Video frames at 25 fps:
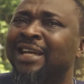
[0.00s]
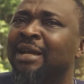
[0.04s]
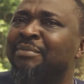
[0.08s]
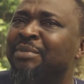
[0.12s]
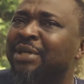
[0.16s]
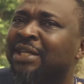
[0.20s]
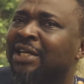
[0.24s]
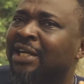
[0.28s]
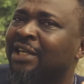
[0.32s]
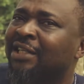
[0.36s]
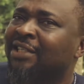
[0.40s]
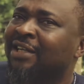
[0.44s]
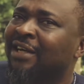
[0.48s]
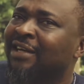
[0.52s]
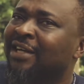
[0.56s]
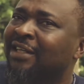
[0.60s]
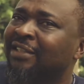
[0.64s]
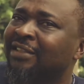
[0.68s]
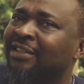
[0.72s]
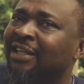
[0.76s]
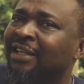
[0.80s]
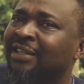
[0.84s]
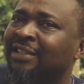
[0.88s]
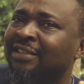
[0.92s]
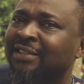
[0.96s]
chemical
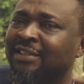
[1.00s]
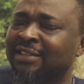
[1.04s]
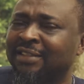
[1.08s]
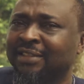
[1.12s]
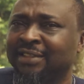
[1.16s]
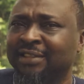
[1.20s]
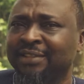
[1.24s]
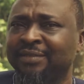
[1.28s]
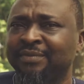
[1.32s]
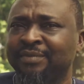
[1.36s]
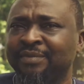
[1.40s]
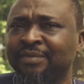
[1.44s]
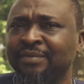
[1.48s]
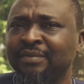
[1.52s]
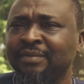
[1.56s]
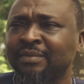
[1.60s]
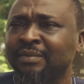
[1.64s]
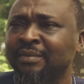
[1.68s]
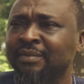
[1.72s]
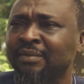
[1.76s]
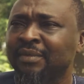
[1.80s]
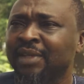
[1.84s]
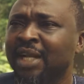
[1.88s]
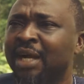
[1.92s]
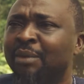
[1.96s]
characteristics,
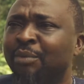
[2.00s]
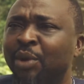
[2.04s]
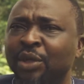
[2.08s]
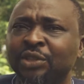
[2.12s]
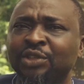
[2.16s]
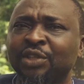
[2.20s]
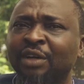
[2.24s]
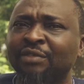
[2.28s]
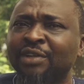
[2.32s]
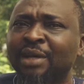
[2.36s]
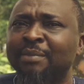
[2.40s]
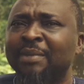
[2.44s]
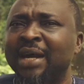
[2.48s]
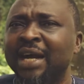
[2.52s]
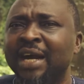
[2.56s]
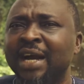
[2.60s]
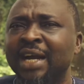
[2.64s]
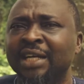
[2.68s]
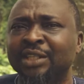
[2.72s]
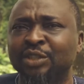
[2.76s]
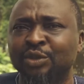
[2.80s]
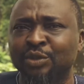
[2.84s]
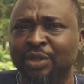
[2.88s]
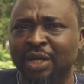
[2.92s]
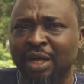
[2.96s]
and most of them are
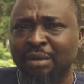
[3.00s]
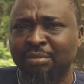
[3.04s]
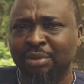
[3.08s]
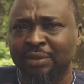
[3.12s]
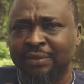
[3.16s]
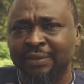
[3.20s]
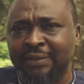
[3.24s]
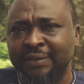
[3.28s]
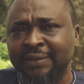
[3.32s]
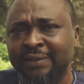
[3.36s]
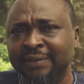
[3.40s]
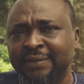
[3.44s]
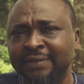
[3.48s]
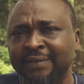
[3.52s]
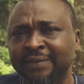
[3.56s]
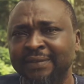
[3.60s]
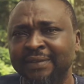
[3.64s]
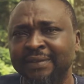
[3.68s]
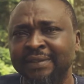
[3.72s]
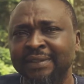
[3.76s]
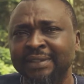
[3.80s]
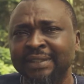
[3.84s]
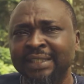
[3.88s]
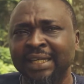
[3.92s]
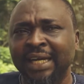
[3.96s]
hydrocarbons
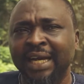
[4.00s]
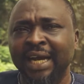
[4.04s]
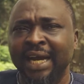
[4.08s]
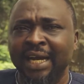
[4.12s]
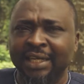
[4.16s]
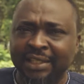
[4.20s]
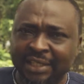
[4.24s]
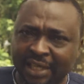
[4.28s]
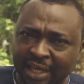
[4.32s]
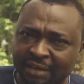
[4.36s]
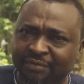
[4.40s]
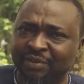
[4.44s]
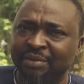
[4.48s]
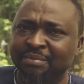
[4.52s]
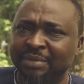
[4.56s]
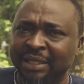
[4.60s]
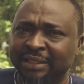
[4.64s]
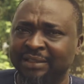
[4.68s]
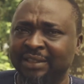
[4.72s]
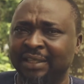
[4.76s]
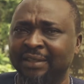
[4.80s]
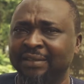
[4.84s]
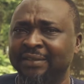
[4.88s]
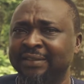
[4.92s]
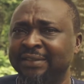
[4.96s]
and heavy
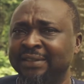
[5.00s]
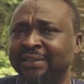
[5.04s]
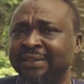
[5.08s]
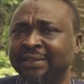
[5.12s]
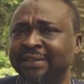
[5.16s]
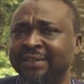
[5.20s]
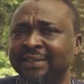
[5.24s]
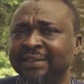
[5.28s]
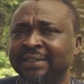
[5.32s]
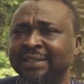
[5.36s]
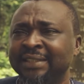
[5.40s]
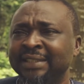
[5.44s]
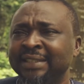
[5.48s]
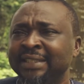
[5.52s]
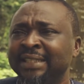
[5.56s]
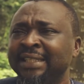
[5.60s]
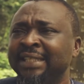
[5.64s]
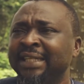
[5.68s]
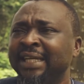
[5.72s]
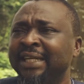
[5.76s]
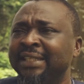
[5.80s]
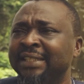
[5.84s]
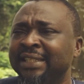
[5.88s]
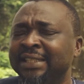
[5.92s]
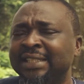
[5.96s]
metals.
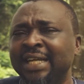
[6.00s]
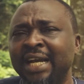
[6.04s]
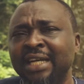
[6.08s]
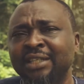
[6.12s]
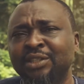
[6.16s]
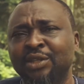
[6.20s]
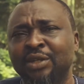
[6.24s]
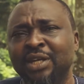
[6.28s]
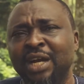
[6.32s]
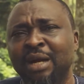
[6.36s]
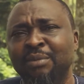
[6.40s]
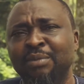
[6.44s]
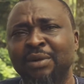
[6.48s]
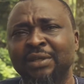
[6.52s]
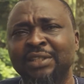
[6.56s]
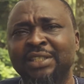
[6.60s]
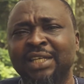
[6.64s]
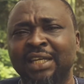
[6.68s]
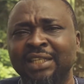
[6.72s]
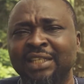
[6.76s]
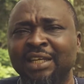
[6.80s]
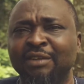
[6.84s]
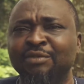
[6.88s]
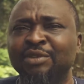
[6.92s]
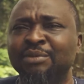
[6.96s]
And these hydrocarbons
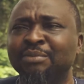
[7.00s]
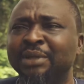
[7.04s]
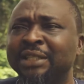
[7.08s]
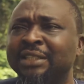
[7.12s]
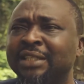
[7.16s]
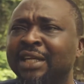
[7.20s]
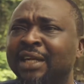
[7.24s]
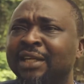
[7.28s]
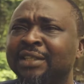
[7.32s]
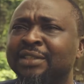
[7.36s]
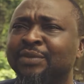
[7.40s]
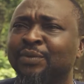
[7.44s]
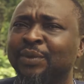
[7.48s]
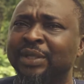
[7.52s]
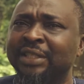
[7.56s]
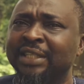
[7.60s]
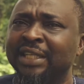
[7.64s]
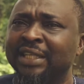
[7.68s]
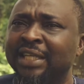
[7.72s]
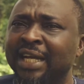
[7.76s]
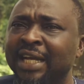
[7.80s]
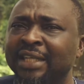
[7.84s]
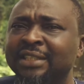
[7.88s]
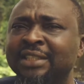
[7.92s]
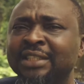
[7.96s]
and heavy metals, when they
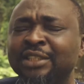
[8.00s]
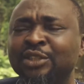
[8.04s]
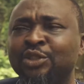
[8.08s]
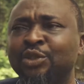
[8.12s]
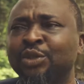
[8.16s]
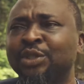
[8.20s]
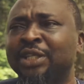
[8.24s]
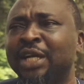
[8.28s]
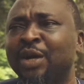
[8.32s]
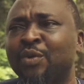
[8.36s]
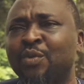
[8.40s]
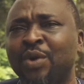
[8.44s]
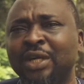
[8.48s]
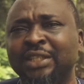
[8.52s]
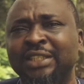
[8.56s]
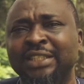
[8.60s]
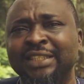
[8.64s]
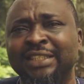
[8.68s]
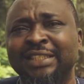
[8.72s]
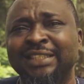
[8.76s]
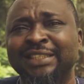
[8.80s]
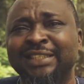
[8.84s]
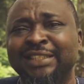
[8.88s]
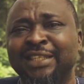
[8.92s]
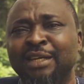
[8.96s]
get into the
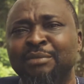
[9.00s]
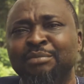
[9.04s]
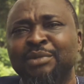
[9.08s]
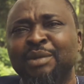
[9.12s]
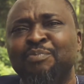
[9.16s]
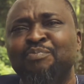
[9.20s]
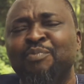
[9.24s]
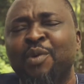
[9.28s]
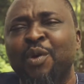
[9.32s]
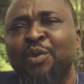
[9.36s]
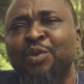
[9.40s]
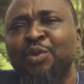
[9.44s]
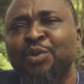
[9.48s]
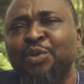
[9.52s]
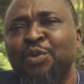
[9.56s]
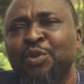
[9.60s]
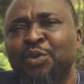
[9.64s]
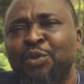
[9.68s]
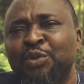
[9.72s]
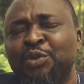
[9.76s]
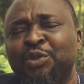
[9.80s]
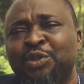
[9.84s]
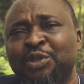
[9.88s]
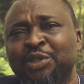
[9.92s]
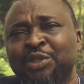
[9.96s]
aquatic system, they
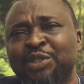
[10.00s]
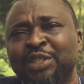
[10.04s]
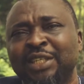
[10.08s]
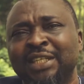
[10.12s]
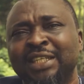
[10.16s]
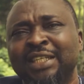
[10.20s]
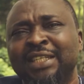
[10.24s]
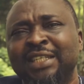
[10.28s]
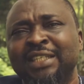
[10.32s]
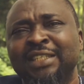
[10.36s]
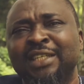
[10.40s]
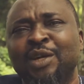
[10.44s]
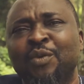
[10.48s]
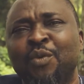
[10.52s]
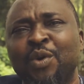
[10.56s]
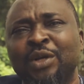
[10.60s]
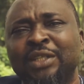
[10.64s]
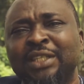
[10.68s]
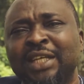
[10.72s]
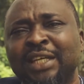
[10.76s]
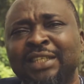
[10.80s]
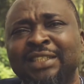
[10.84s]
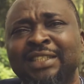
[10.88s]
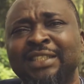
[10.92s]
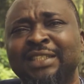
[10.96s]
pollute the
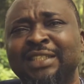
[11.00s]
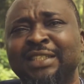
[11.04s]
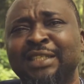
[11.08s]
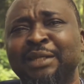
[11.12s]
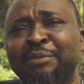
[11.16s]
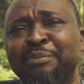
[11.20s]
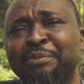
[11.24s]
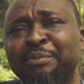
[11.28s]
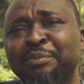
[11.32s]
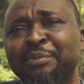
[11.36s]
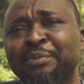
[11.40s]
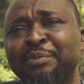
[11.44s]
water system.